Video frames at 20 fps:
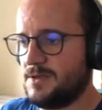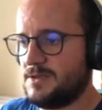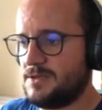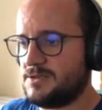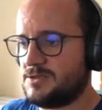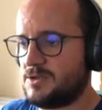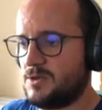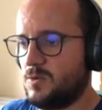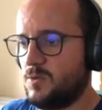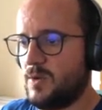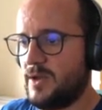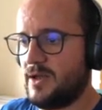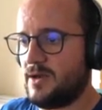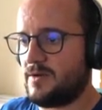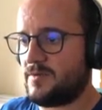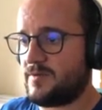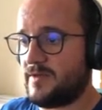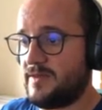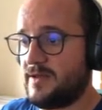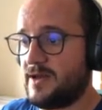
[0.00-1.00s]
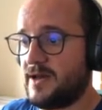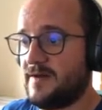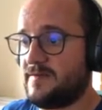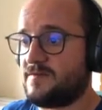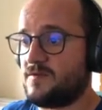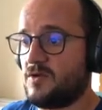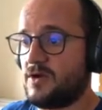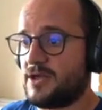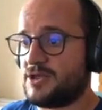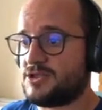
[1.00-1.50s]
So we already
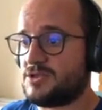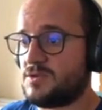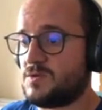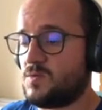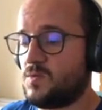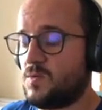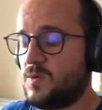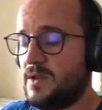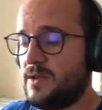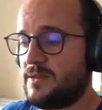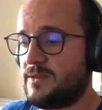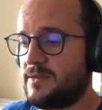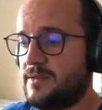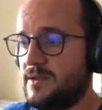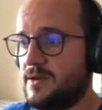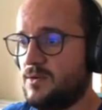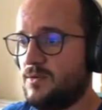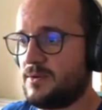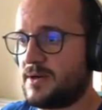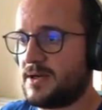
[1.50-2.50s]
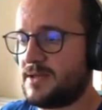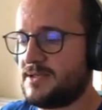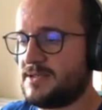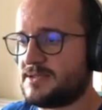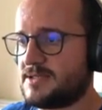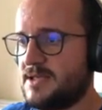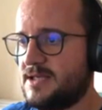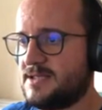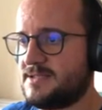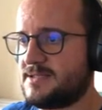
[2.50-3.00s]
have connection with the
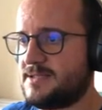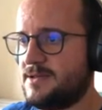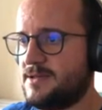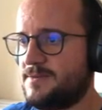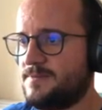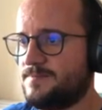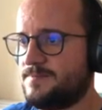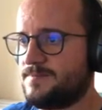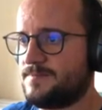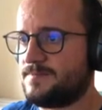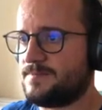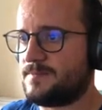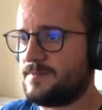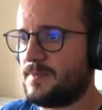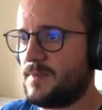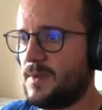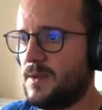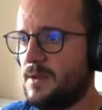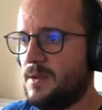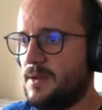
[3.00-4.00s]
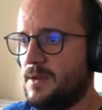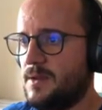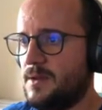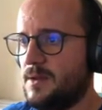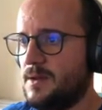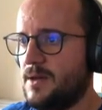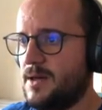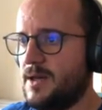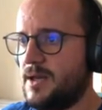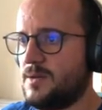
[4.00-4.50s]
Kubernetes cluster
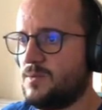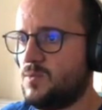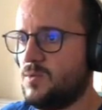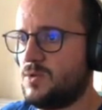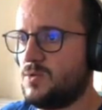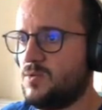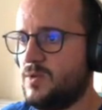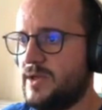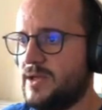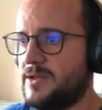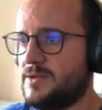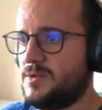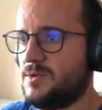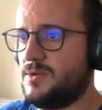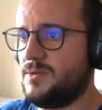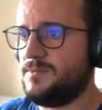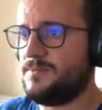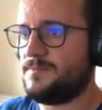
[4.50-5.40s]
and what we can do